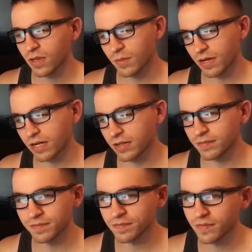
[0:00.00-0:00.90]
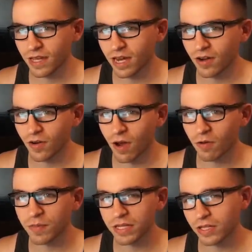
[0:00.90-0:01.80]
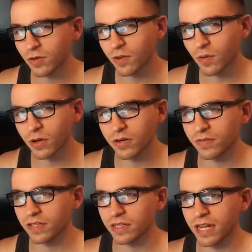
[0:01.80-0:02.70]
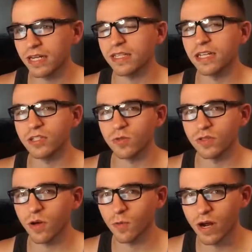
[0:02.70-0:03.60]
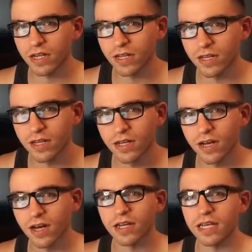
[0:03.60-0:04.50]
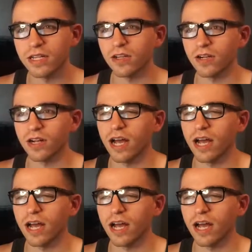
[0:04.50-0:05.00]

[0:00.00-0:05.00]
But I don't know. I would be a little bit worried if the next agent was already a healer.